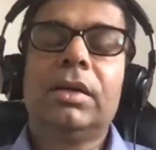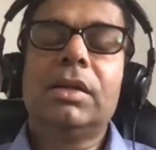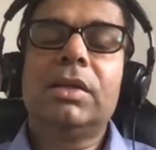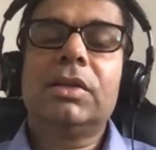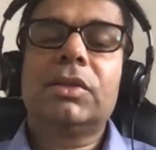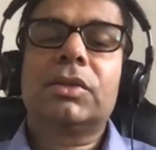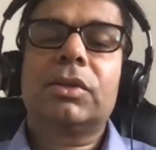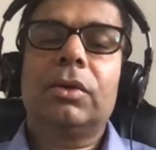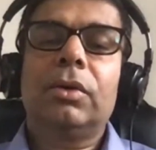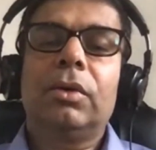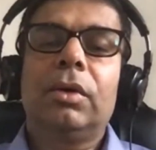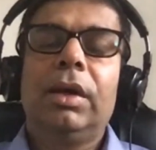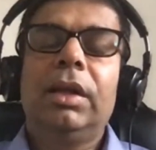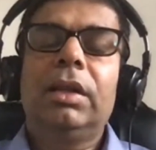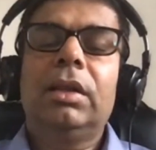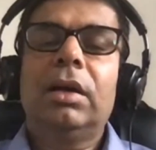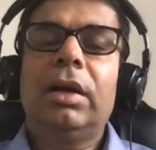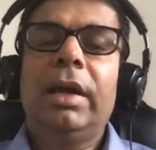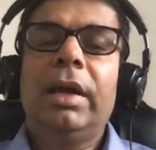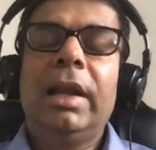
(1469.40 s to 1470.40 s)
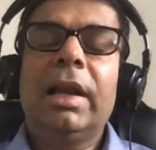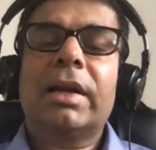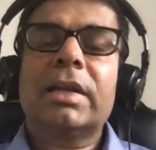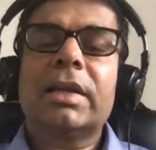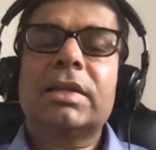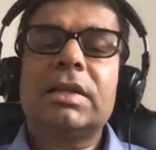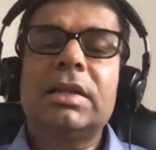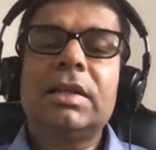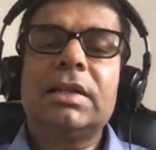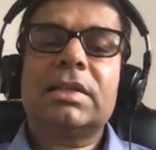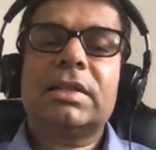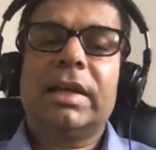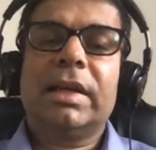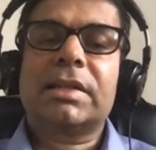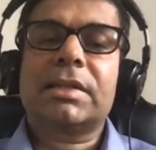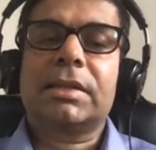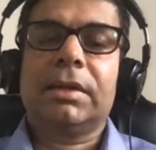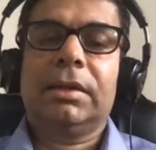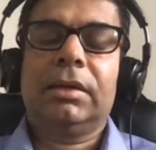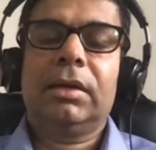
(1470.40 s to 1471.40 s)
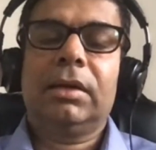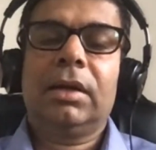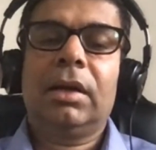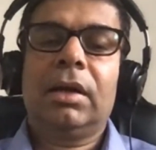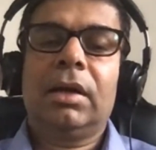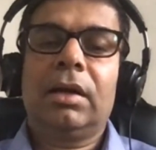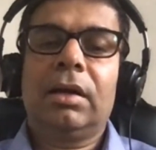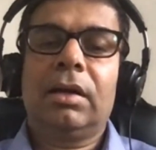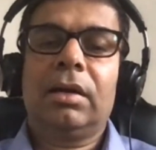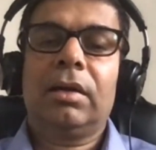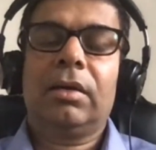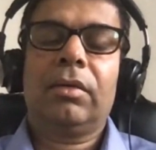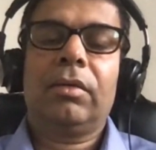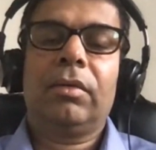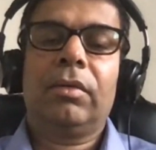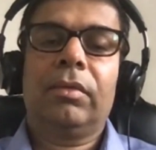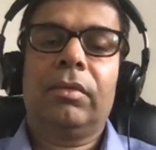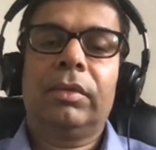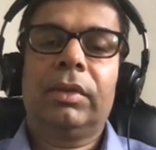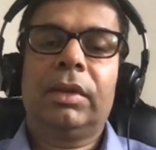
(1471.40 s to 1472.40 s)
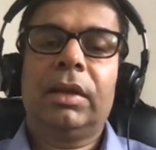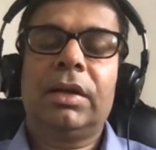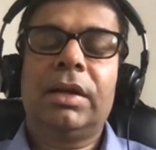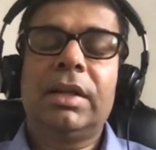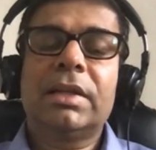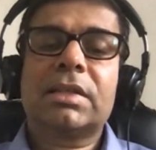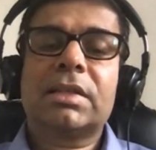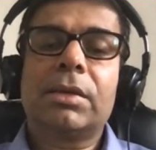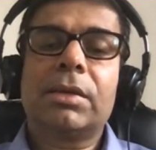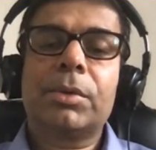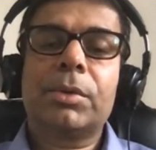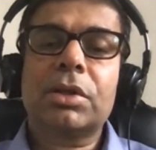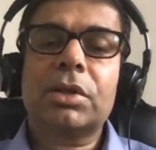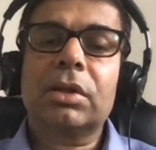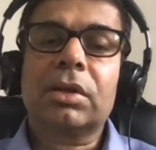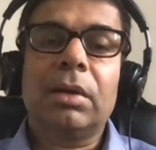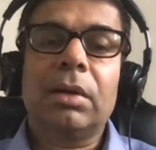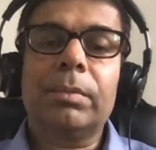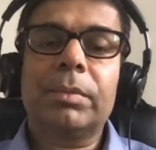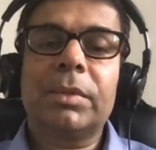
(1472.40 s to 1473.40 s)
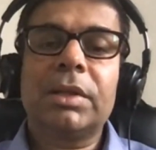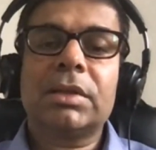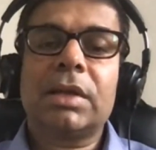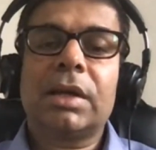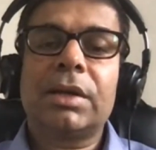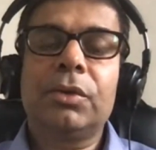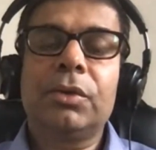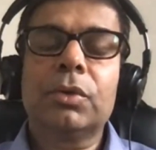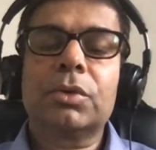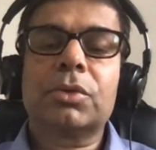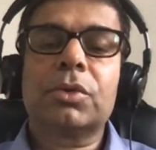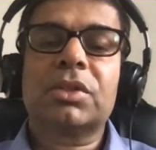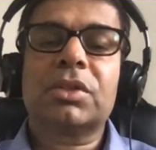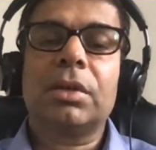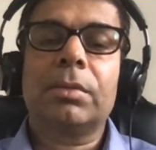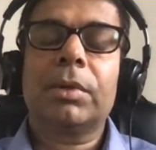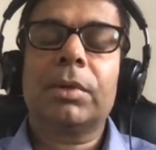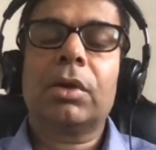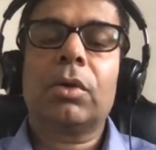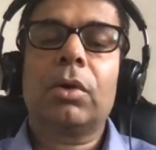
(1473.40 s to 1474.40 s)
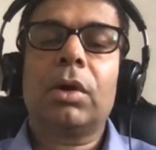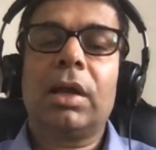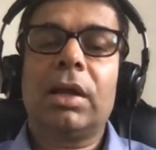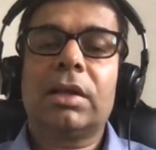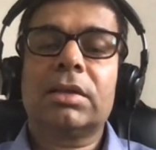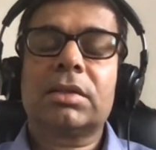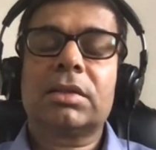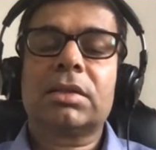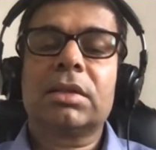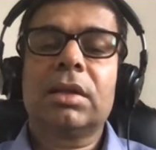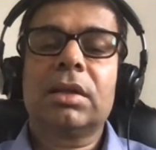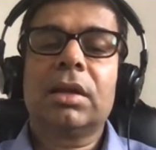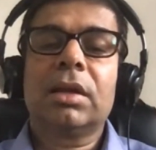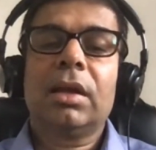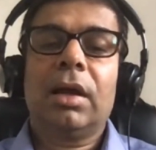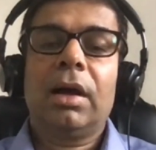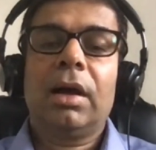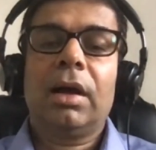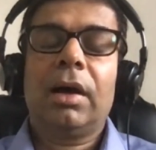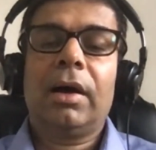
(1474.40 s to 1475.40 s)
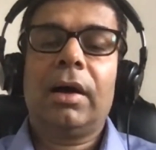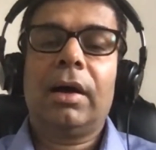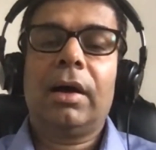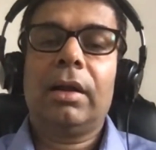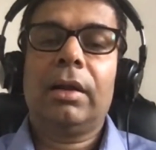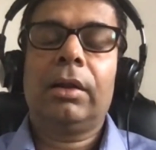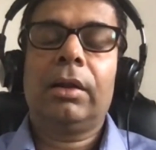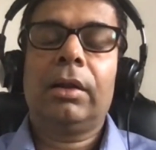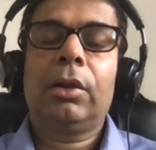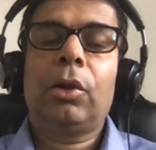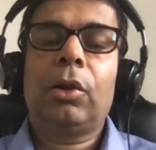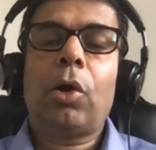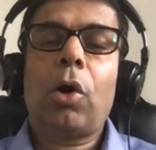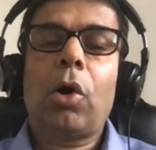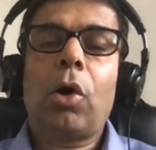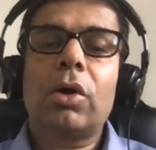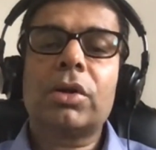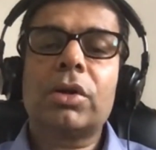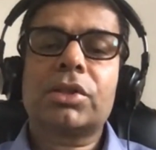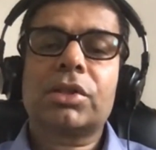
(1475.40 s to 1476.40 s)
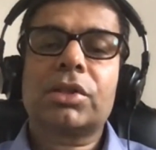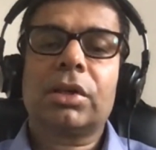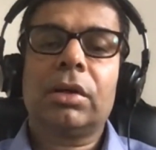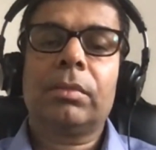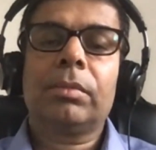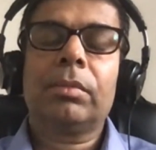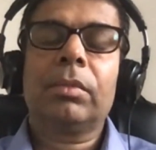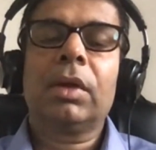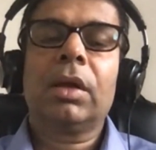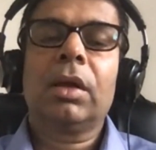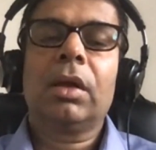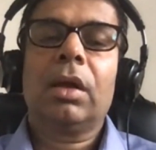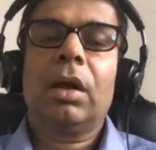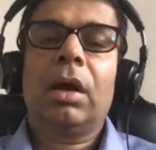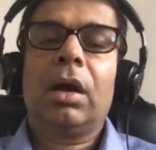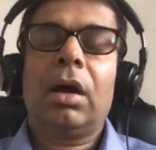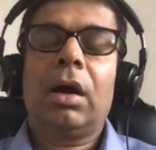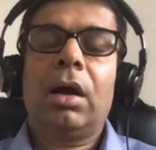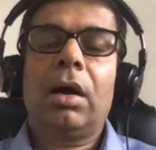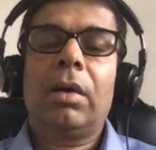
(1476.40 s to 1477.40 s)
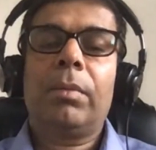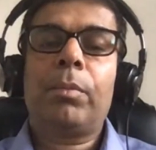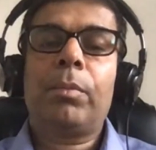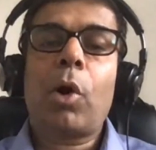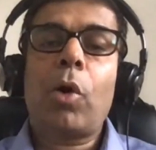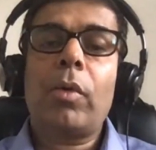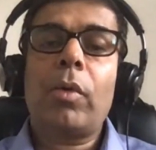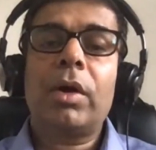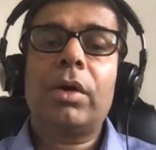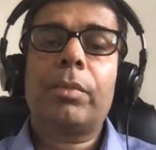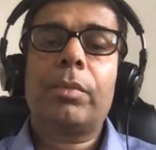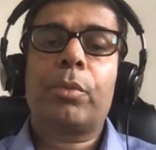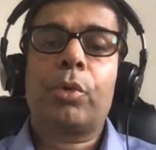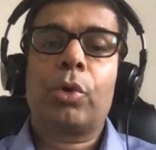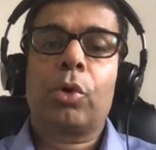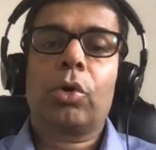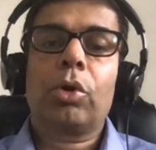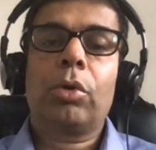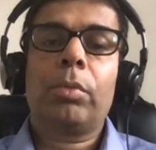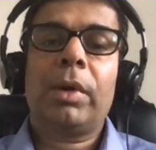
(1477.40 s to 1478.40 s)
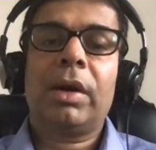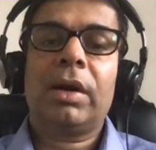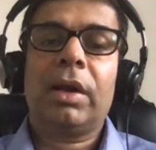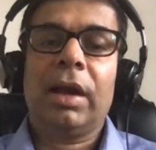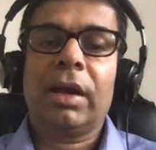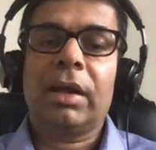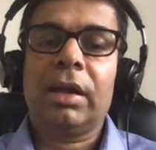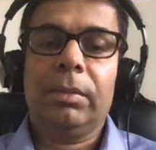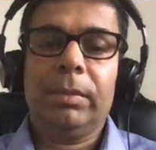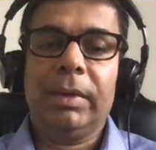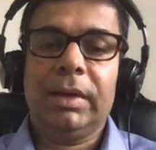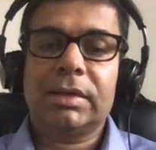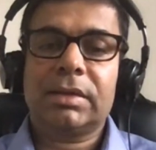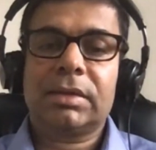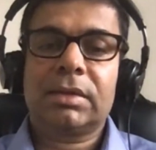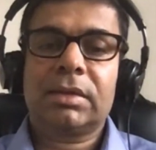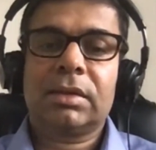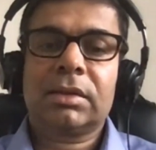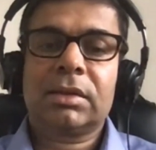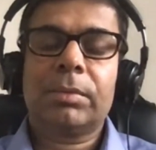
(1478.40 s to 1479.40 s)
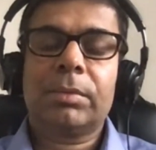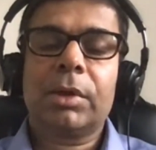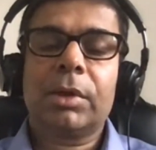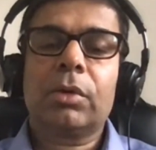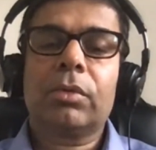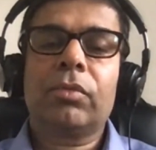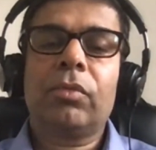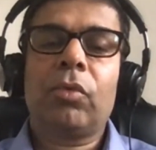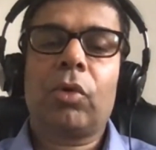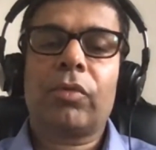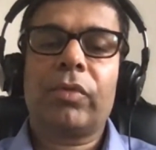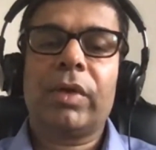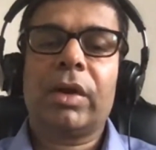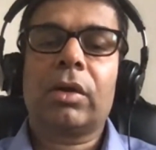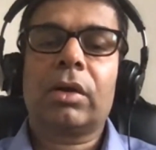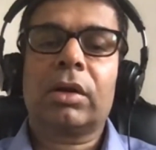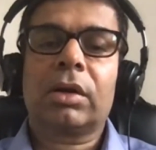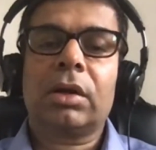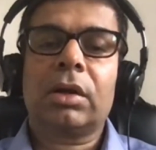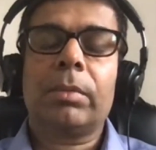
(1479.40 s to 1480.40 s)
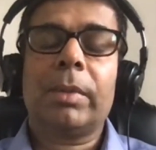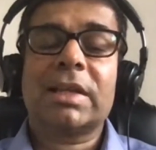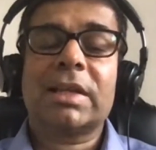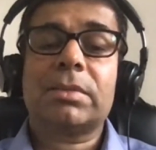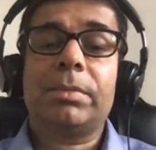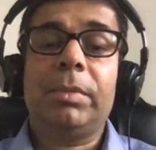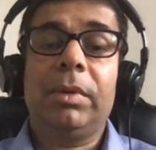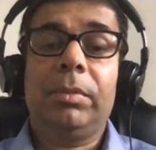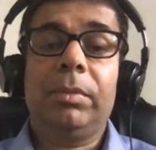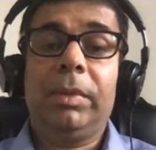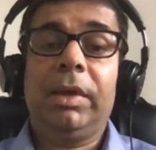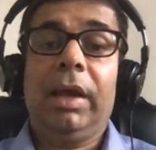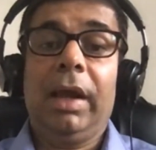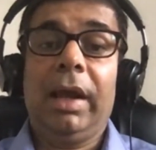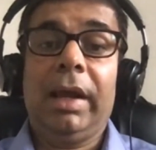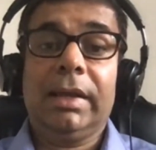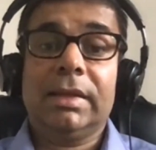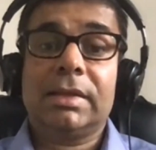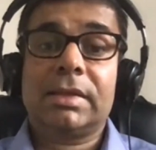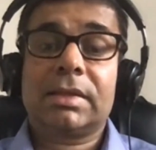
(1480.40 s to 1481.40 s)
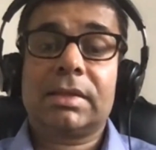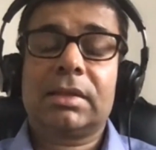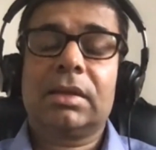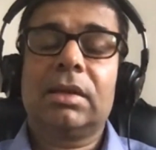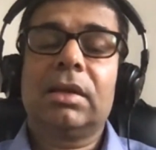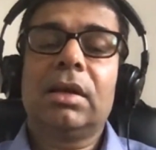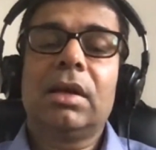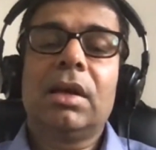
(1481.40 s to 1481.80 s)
So in the electricity sector, the distribution companies are used to something called as long-term power procurement agreements, something what we term as PPAs.